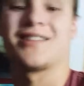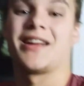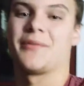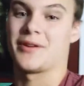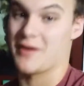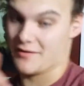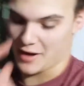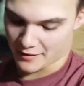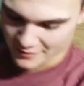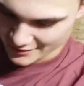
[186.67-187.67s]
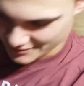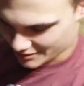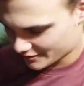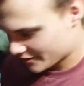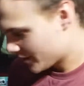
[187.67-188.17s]
There we go. Every, everything's
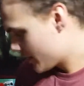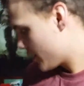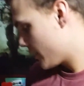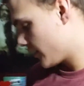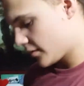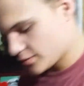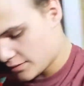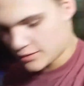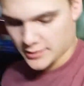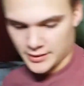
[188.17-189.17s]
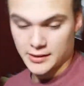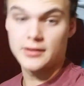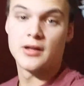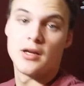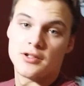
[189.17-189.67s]
off. And uh, yeah,
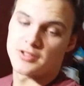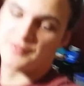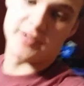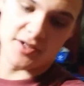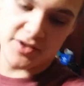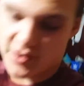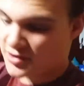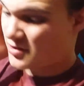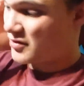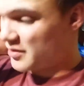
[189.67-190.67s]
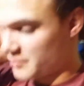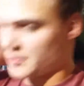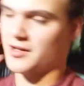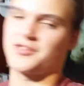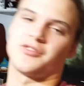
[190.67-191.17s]
just finished stream
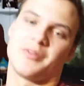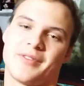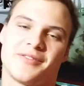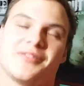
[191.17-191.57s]
not streaming.